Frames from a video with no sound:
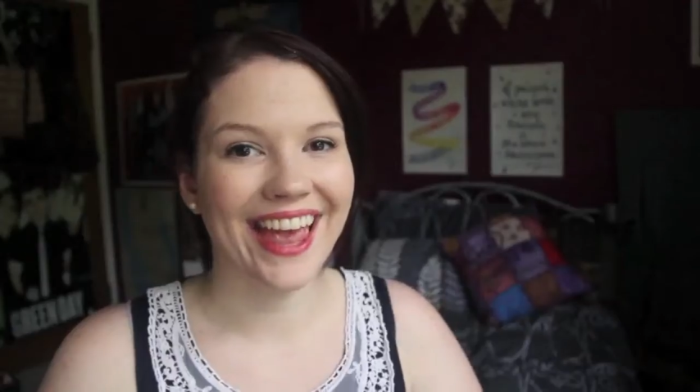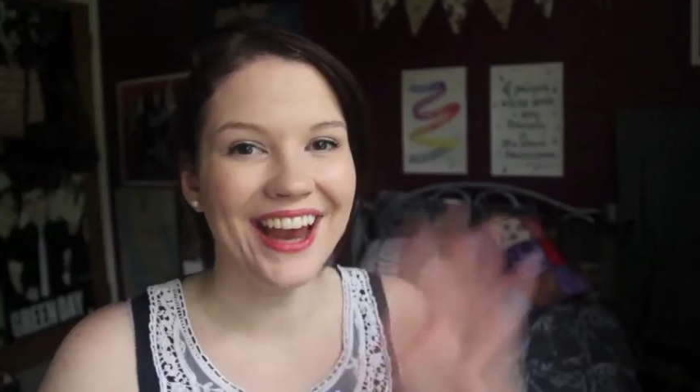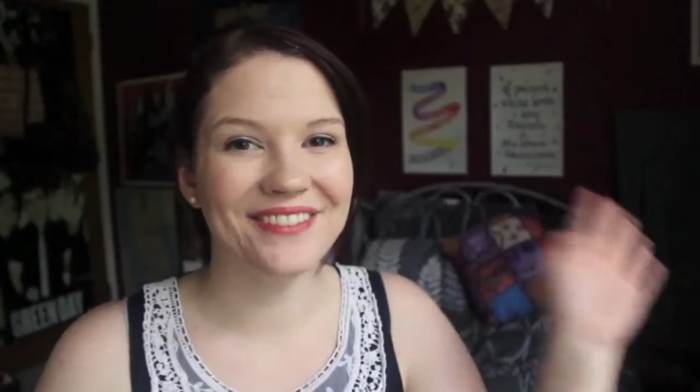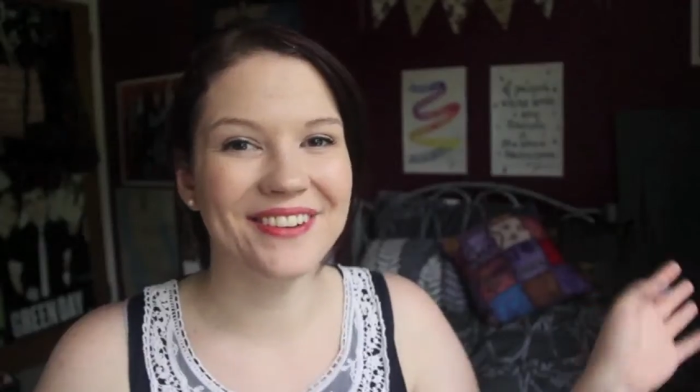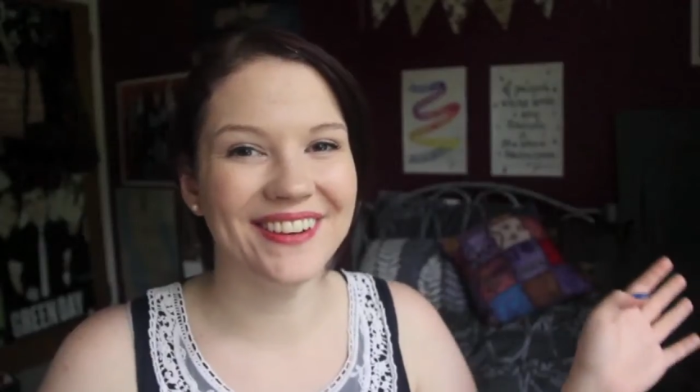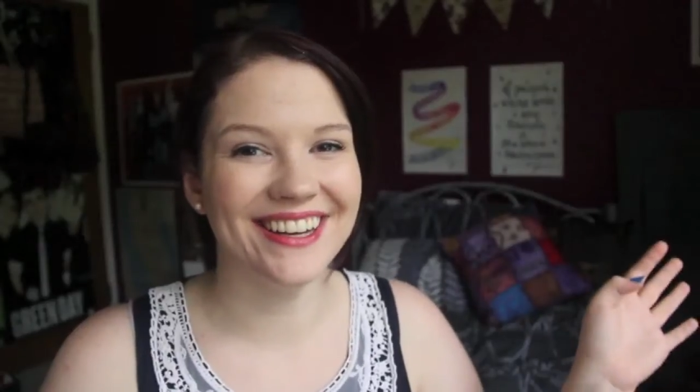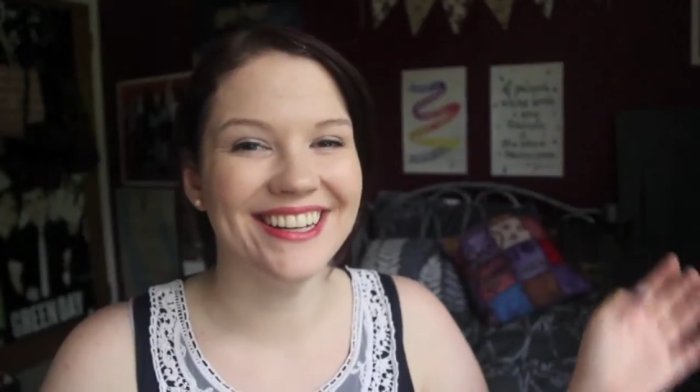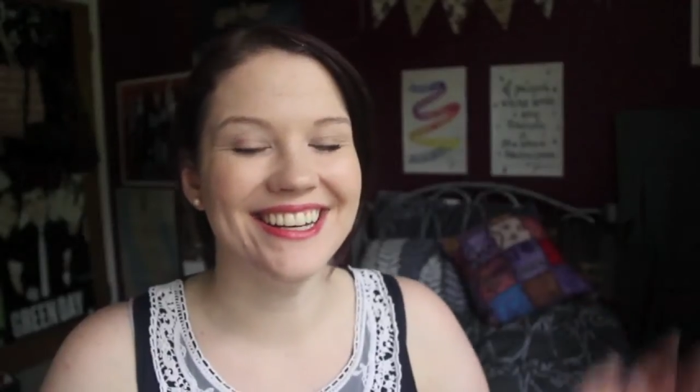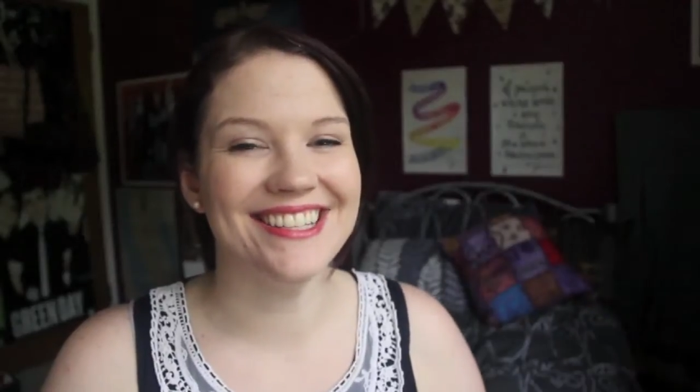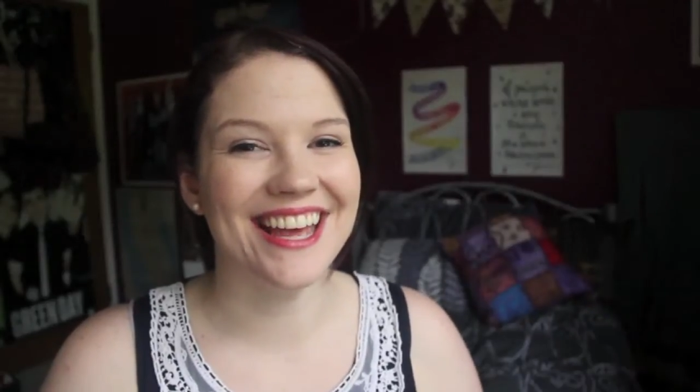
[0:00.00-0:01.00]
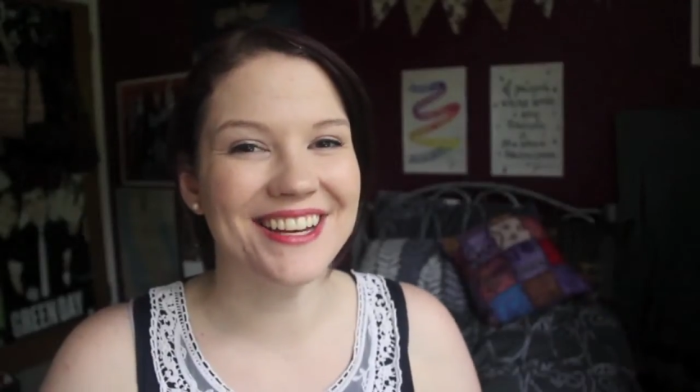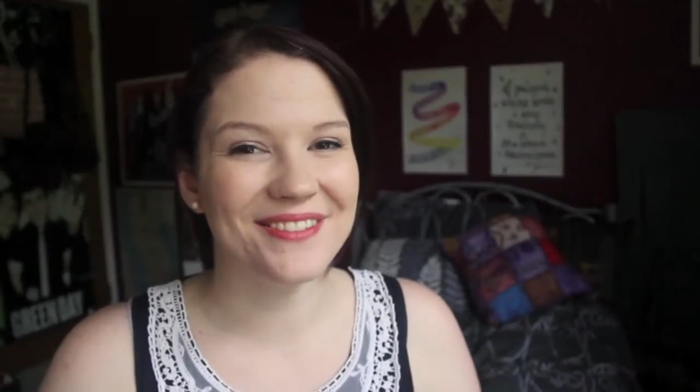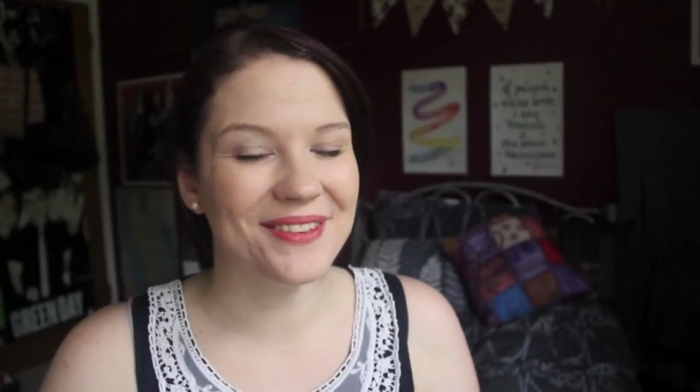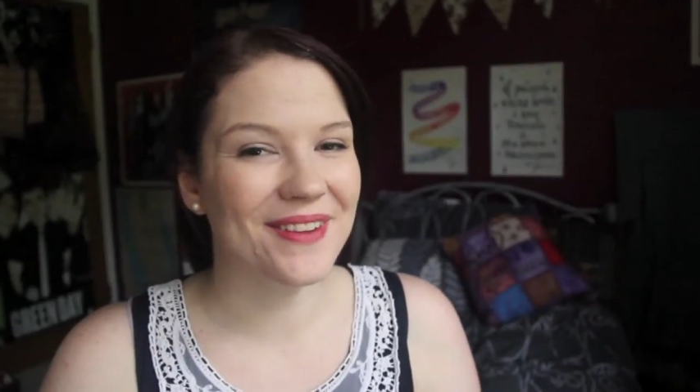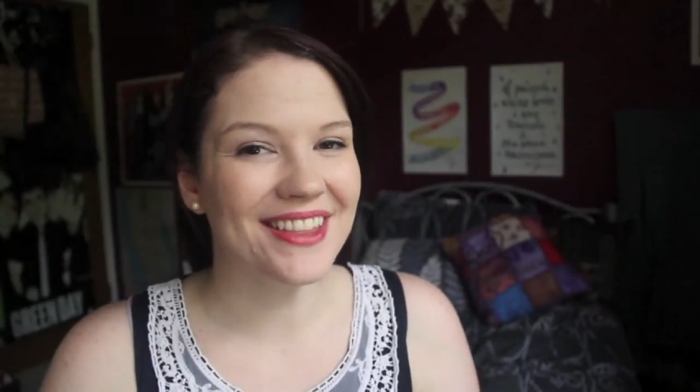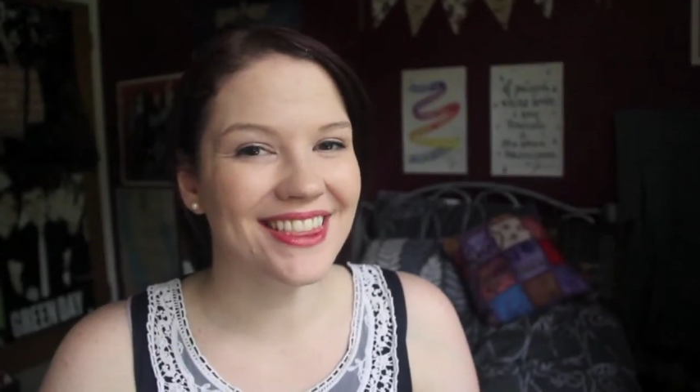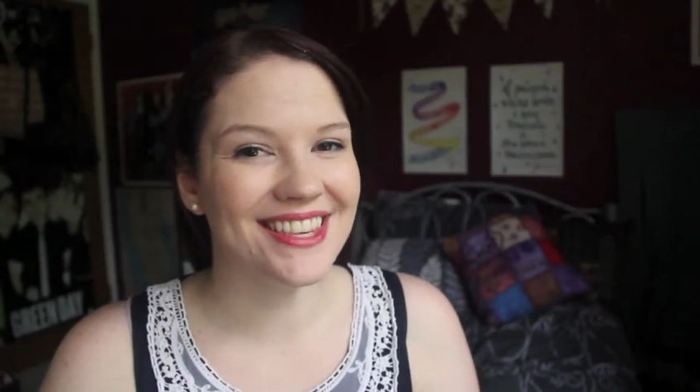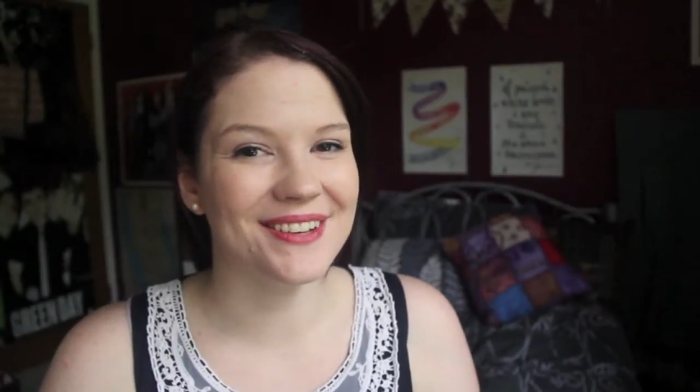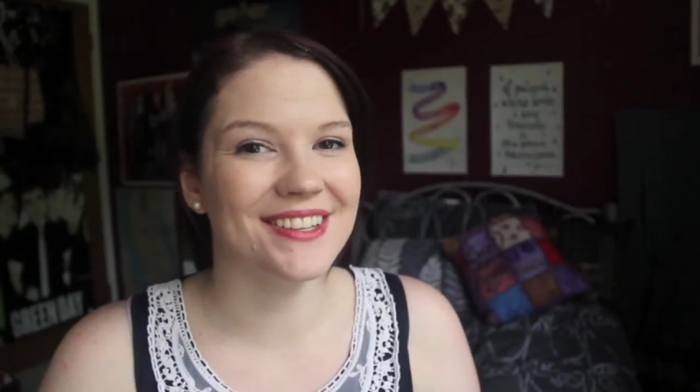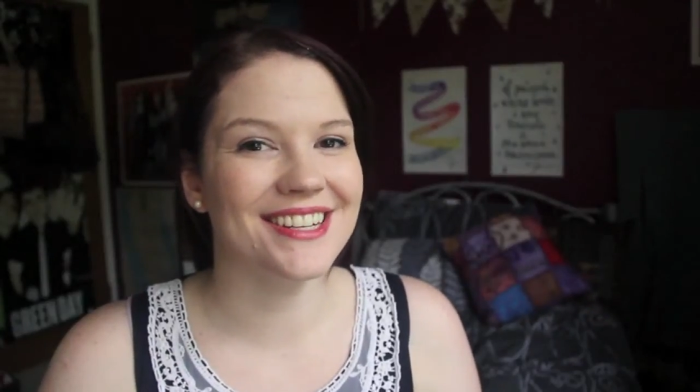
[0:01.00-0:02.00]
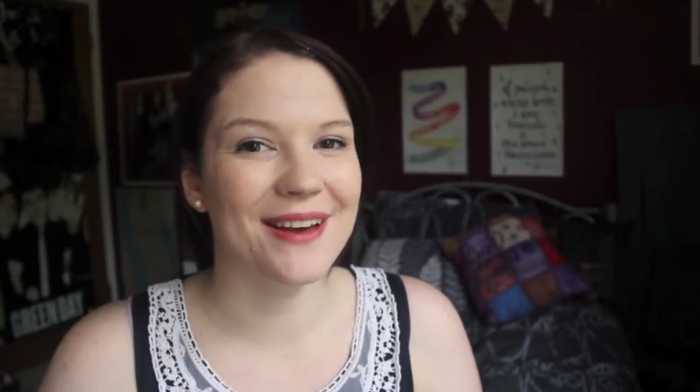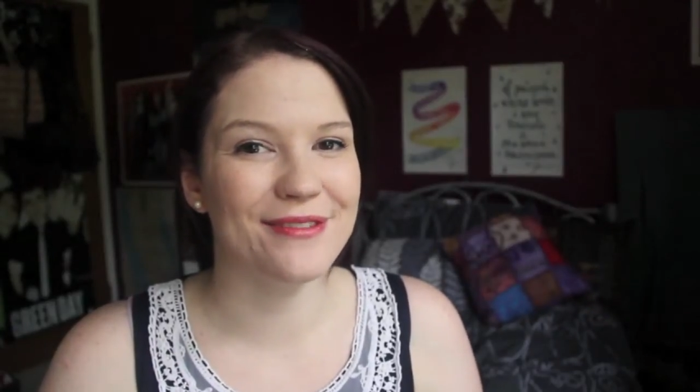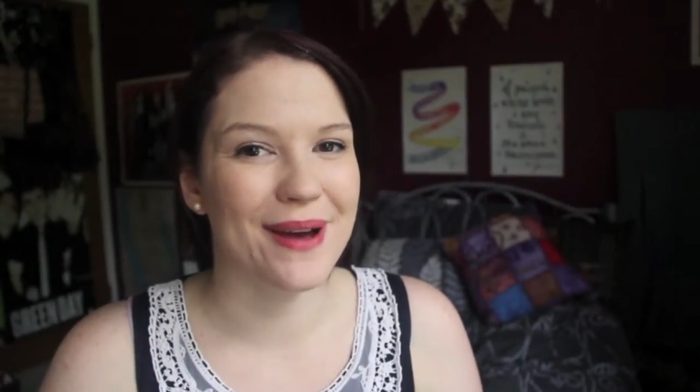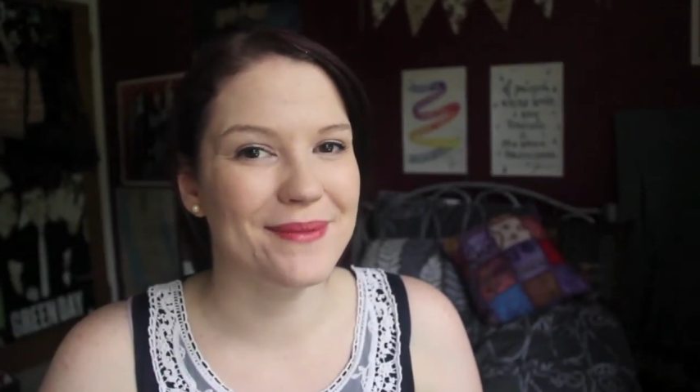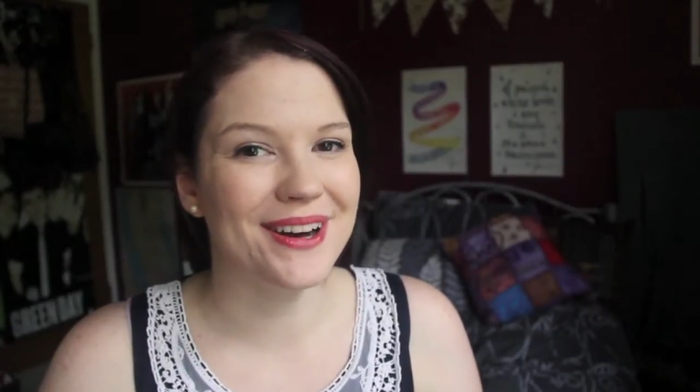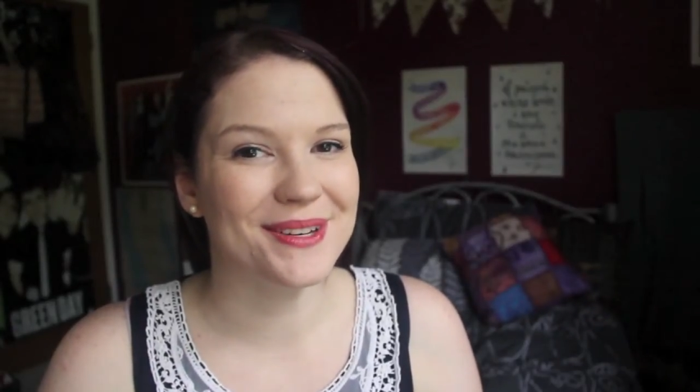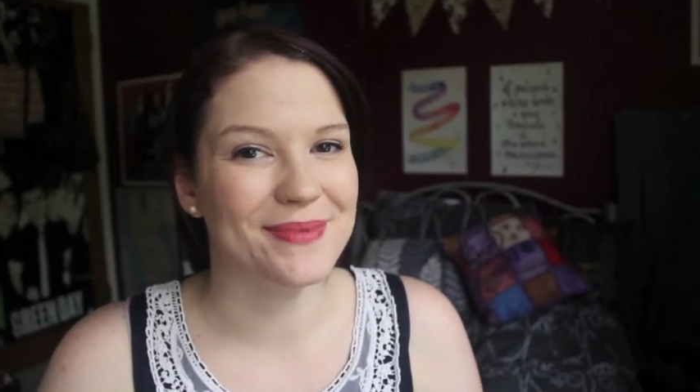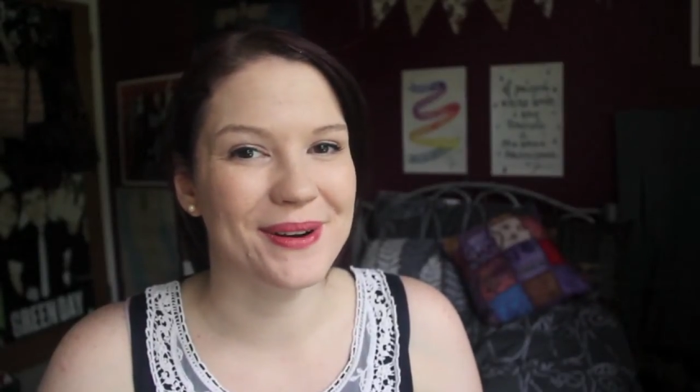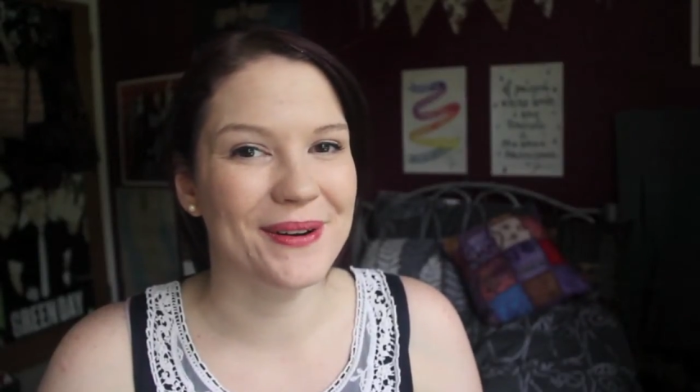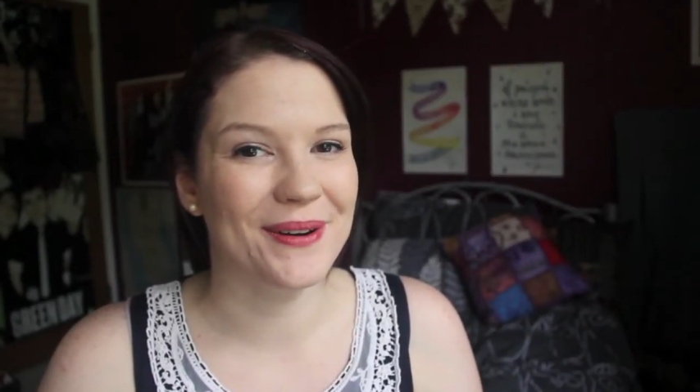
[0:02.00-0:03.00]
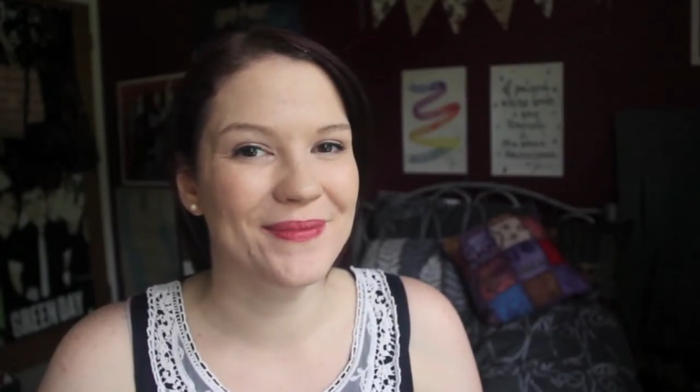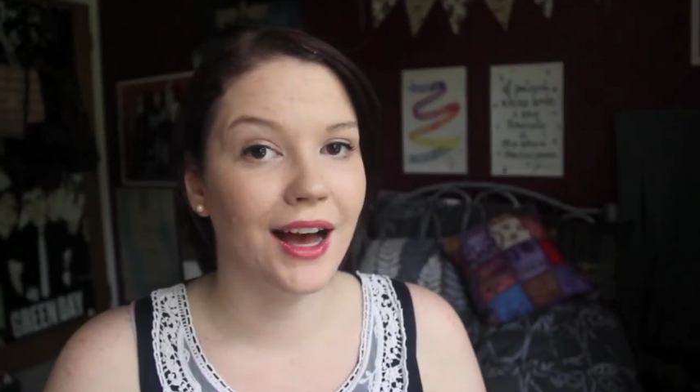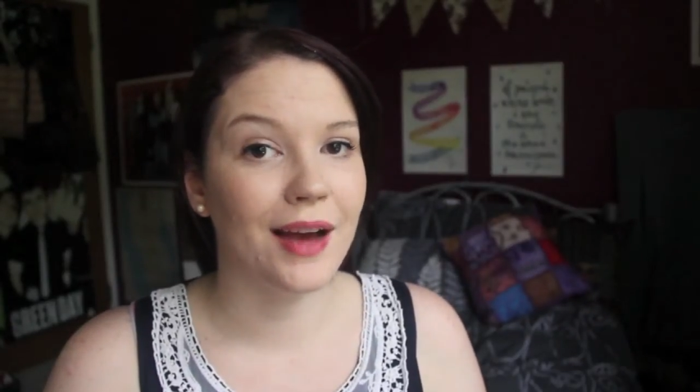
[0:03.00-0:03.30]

Hey everyone, it's the end of the month, so it's time for my March book haul.